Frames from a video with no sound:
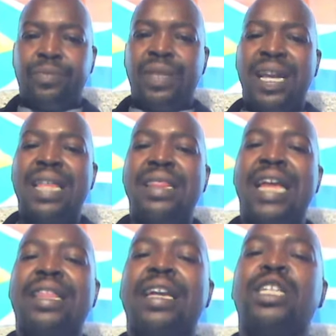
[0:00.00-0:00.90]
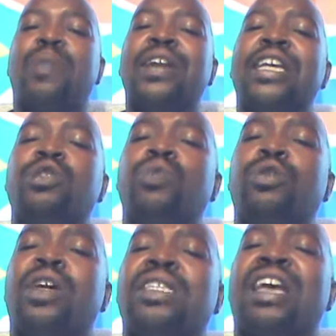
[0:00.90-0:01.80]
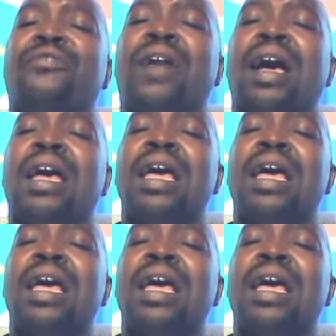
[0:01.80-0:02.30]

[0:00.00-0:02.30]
And that the respondents will not suffer